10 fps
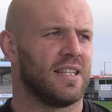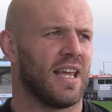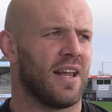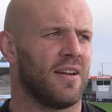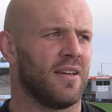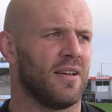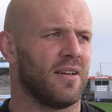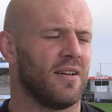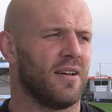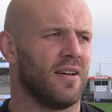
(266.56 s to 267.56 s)
Yeah,
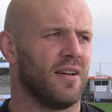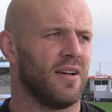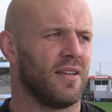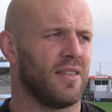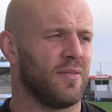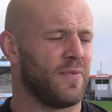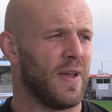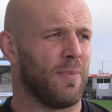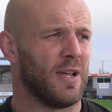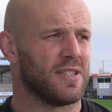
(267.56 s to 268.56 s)
and I think
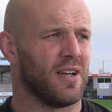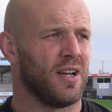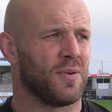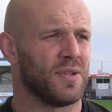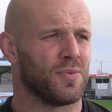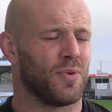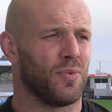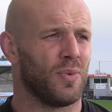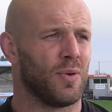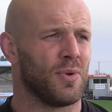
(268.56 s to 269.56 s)
fair play to Harlequins.
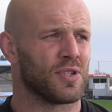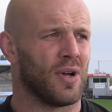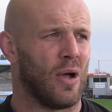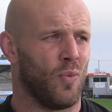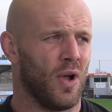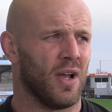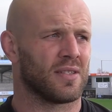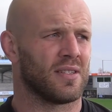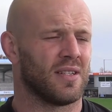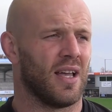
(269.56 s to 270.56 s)
We almost got
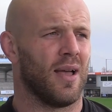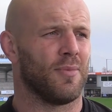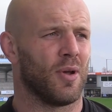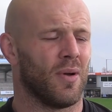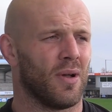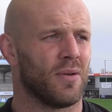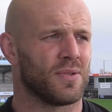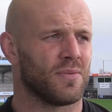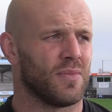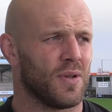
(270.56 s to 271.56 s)
outworked. You know, I
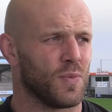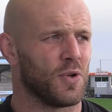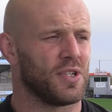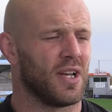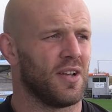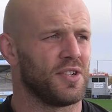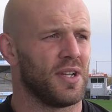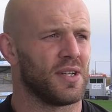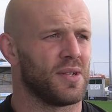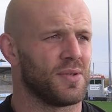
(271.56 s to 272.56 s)
was watching it last
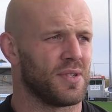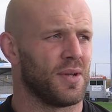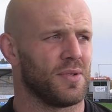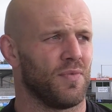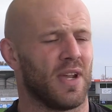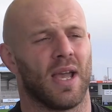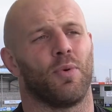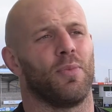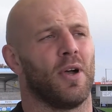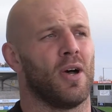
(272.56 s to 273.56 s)
year because I was in rehab
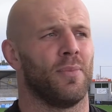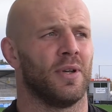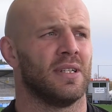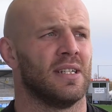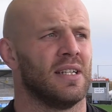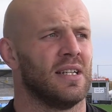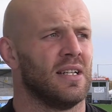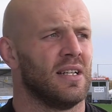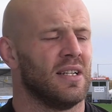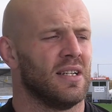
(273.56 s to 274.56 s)
with my arm, but
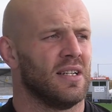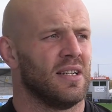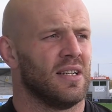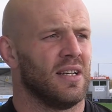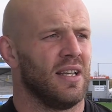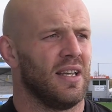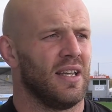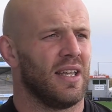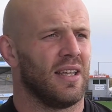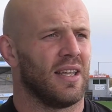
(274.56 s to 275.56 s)

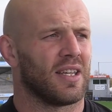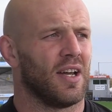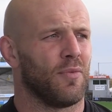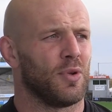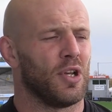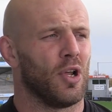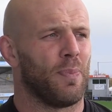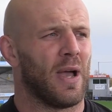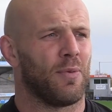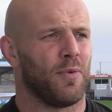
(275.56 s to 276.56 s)
it kind of, when you
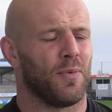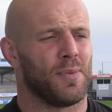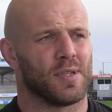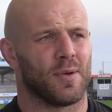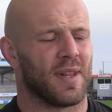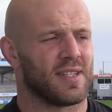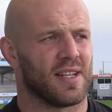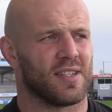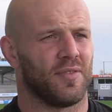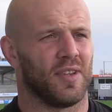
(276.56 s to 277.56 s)
look back, we've been told about the
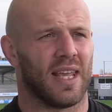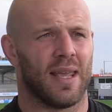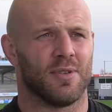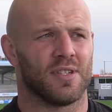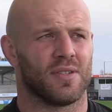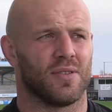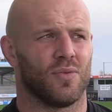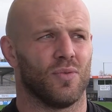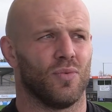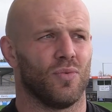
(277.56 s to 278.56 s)
stats after the game, is
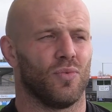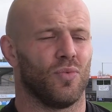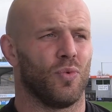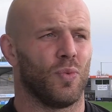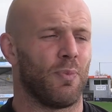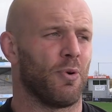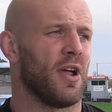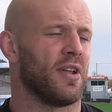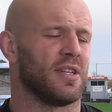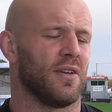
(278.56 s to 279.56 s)
we
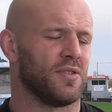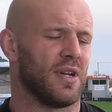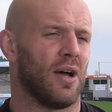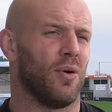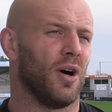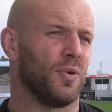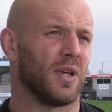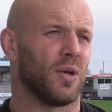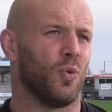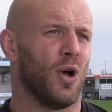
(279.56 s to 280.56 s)
pride ourselves on how hard
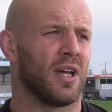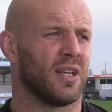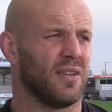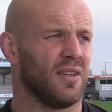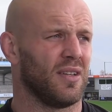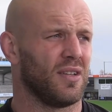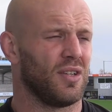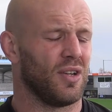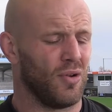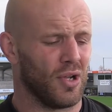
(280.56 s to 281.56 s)
we can work, and
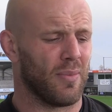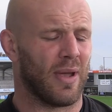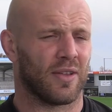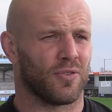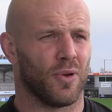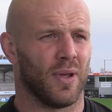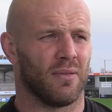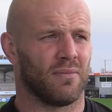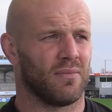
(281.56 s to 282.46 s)
you know, looking back through it,